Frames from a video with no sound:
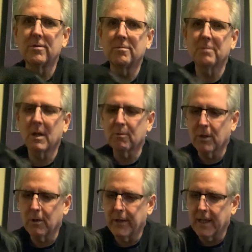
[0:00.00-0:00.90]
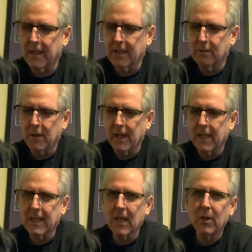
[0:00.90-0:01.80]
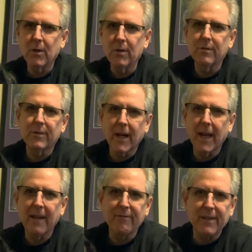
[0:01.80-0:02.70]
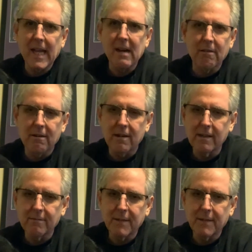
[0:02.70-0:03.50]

my rowing a little while ago for half an hour,